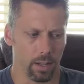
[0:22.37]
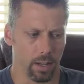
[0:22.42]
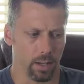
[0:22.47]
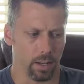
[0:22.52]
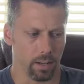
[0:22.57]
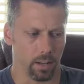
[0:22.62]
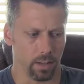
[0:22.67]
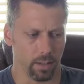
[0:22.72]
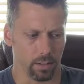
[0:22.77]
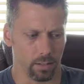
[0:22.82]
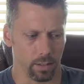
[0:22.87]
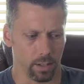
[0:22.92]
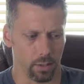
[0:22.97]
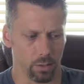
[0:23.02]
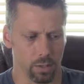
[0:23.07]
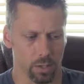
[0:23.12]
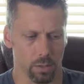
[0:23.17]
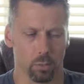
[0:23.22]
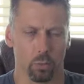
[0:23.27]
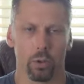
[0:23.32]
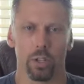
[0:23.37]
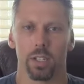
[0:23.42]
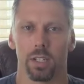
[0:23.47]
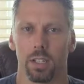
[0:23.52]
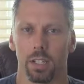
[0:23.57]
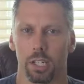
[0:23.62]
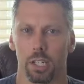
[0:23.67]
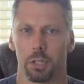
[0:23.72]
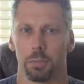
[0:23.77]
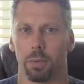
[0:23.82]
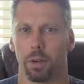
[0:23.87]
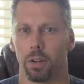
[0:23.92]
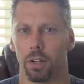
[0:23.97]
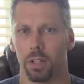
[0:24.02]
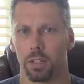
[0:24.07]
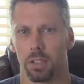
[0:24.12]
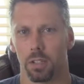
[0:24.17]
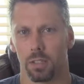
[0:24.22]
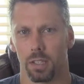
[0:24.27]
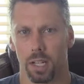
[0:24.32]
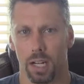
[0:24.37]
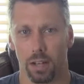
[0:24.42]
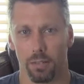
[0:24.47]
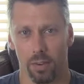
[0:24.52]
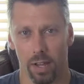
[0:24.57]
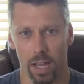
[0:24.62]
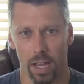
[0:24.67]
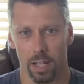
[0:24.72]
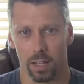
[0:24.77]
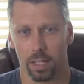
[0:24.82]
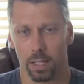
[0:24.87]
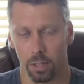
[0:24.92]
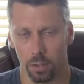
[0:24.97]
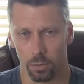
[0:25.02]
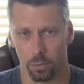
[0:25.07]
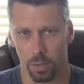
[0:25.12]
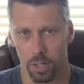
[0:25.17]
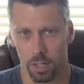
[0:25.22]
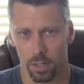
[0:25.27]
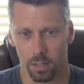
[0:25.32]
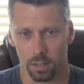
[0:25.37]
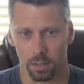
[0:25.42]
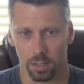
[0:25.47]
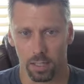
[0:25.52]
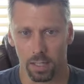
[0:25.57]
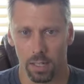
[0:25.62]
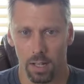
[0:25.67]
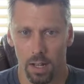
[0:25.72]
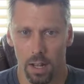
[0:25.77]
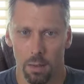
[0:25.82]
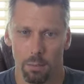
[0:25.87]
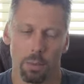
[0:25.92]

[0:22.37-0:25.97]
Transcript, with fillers: eh, you know, some recent experiences that I've had here recently.